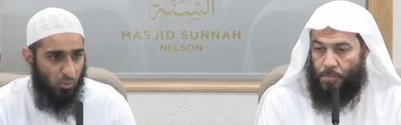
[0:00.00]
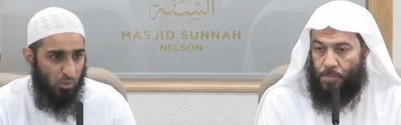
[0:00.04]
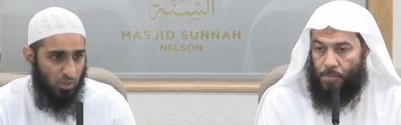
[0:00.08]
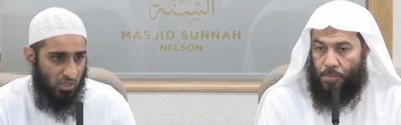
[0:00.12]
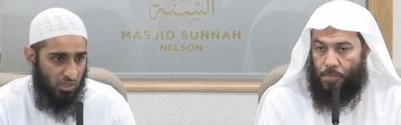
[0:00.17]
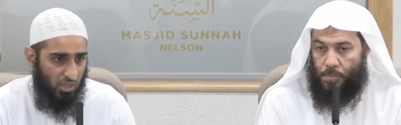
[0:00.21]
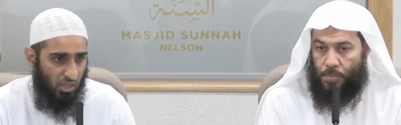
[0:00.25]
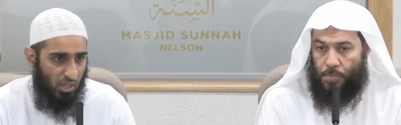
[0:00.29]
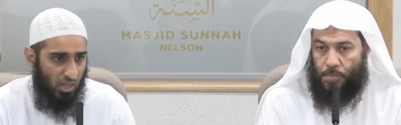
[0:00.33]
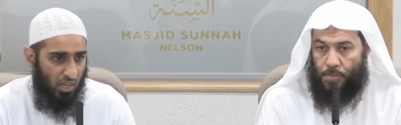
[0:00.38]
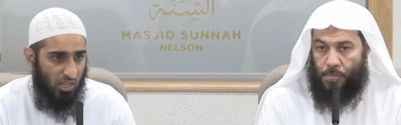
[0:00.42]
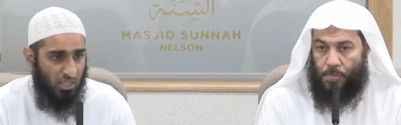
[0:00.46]
Speaker 1: wa
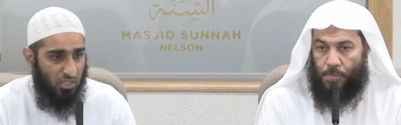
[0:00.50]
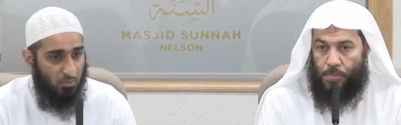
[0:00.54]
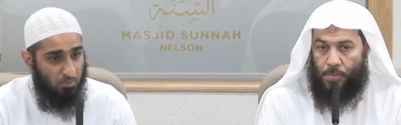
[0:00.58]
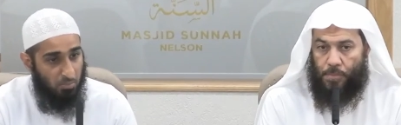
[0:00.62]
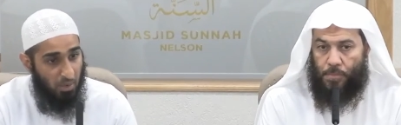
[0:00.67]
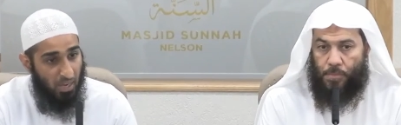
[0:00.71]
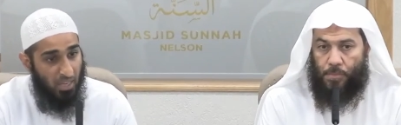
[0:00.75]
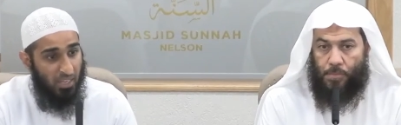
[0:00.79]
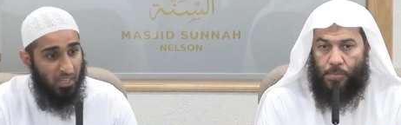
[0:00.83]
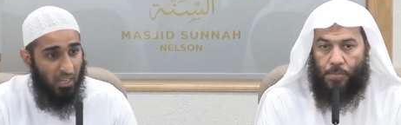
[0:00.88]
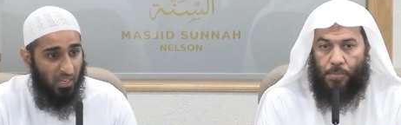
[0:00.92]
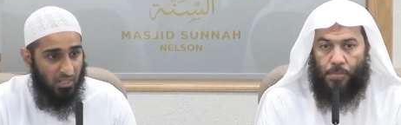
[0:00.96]
shara, is
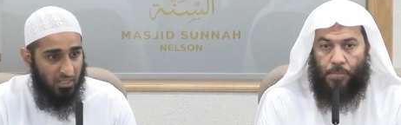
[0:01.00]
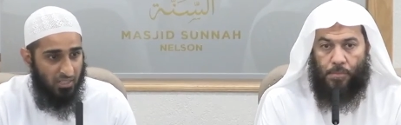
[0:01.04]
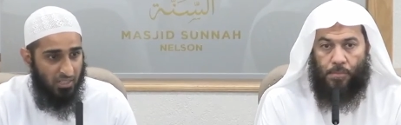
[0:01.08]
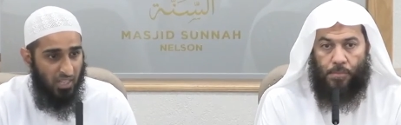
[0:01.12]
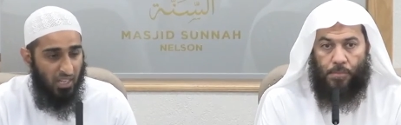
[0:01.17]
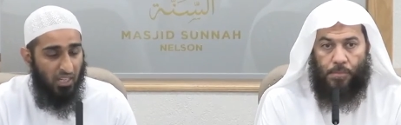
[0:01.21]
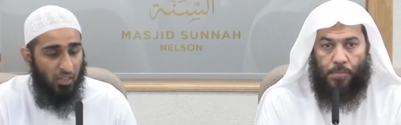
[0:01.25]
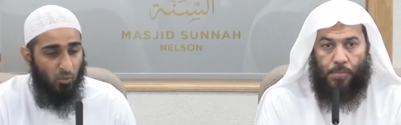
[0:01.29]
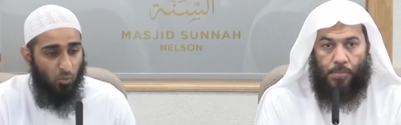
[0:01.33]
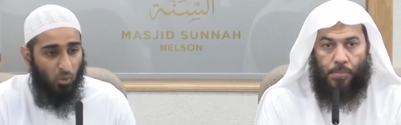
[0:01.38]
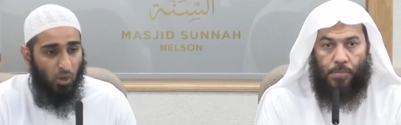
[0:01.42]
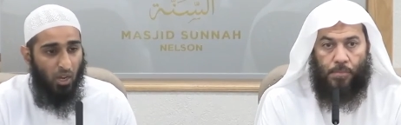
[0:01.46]
buying and
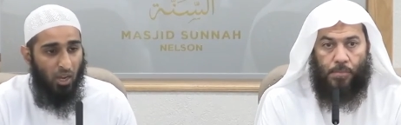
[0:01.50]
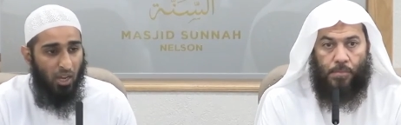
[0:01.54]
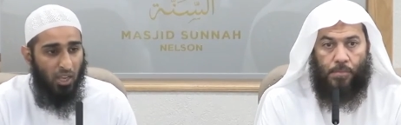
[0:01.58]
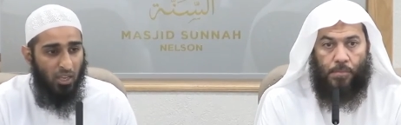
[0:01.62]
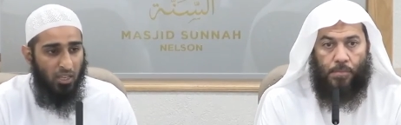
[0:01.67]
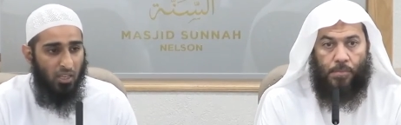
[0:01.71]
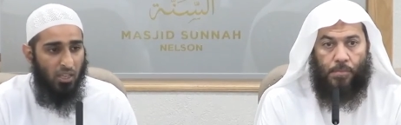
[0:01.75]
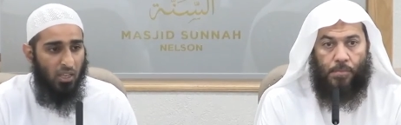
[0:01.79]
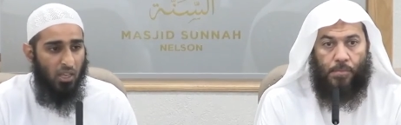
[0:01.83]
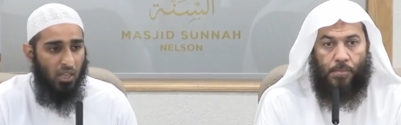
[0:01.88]
selling. Why?